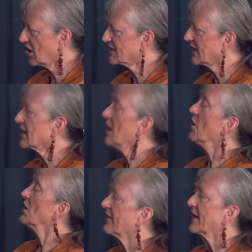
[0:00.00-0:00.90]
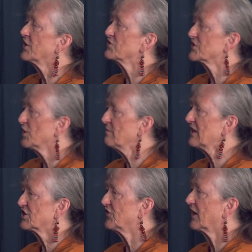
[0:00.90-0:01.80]
got it. Right. Thank you so
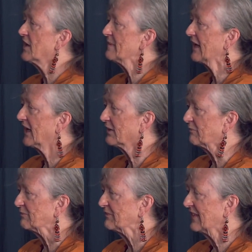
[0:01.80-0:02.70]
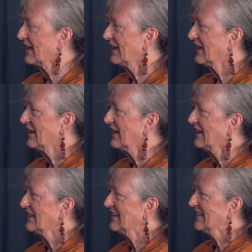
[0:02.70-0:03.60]
much for coming in. Thank you very
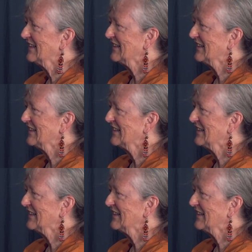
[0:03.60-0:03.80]
much for having